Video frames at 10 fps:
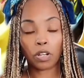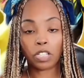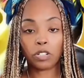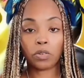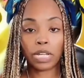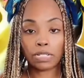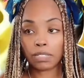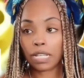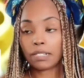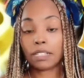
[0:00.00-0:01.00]
little
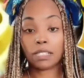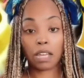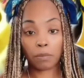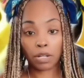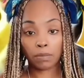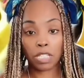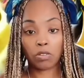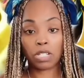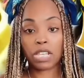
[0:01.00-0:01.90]
insects that's coming up to you, because